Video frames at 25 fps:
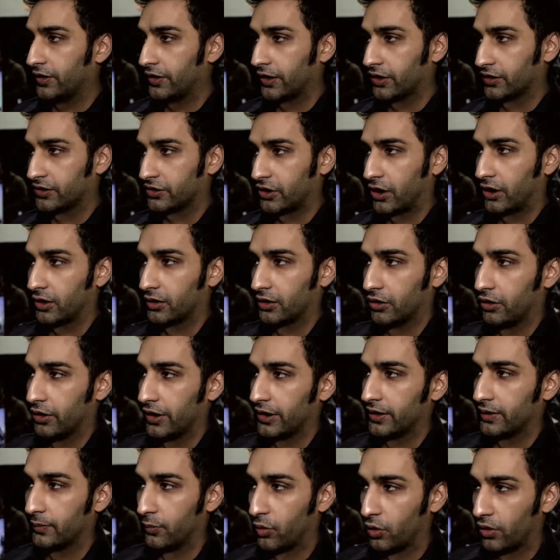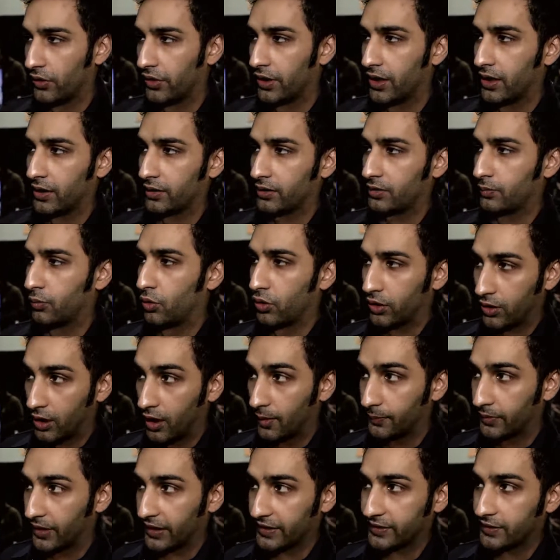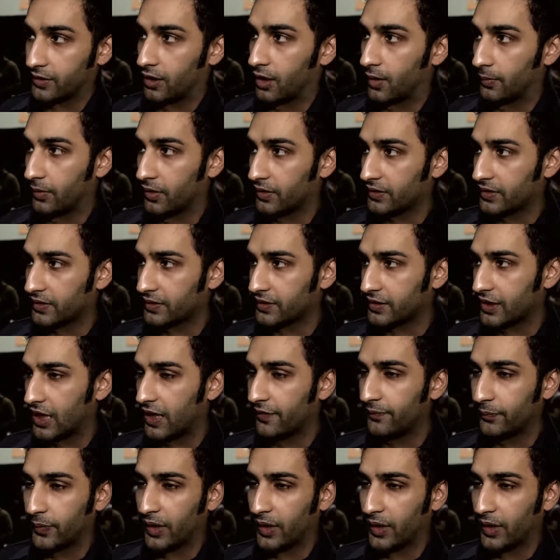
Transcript: they'll start learning the more complex combos and stuff.